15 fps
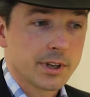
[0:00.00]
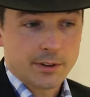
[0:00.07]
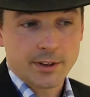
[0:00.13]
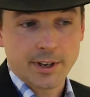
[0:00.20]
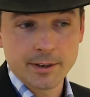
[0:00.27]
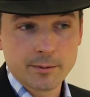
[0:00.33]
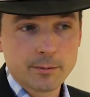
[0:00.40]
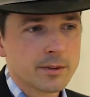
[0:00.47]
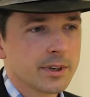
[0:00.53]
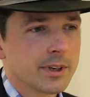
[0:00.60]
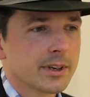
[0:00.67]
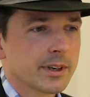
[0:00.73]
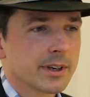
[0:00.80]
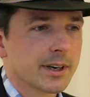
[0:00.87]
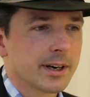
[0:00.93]
And then,
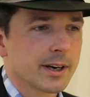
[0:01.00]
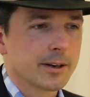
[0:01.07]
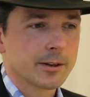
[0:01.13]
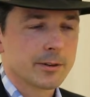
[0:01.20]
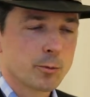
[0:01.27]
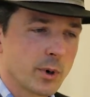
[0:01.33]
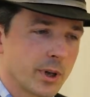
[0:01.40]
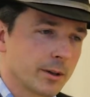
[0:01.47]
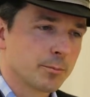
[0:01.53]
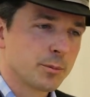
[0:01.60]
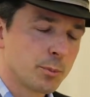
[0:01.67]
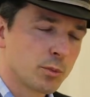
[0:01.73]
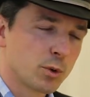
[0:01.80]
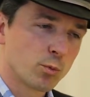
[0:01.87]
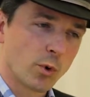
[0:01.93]
well,
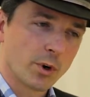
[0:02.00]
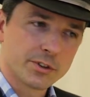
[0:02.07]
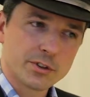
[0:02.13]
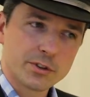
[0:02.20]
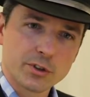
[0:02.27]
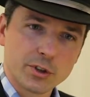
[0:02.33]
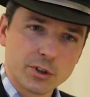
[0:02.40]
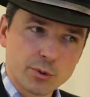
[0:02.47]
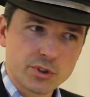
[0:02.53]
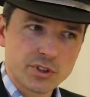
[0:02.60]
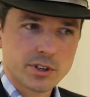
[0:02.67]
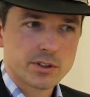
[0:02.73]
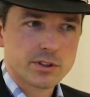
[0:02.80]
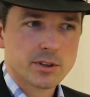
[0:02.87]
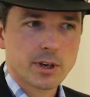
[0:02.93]
people want to use
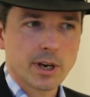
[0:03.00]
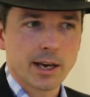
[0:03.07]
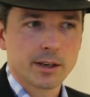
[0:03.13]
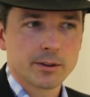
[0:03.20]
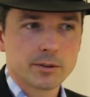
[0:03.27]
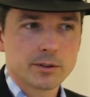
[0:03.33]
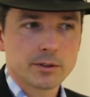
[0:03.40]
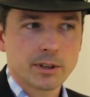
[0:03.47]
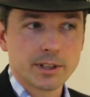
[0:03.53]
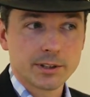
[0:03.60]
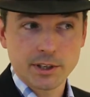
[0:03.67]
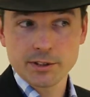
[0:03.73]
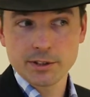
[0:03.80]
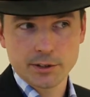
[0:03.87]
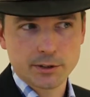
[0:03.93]
it, and it
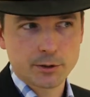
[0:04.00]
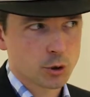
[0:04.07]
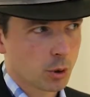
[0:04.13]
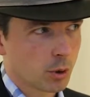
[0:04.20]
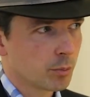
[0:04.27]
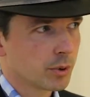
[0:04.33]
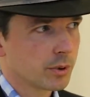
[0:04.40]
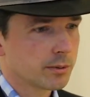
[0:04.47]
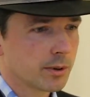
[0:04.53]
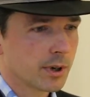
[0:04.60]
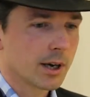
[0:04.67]
does its job.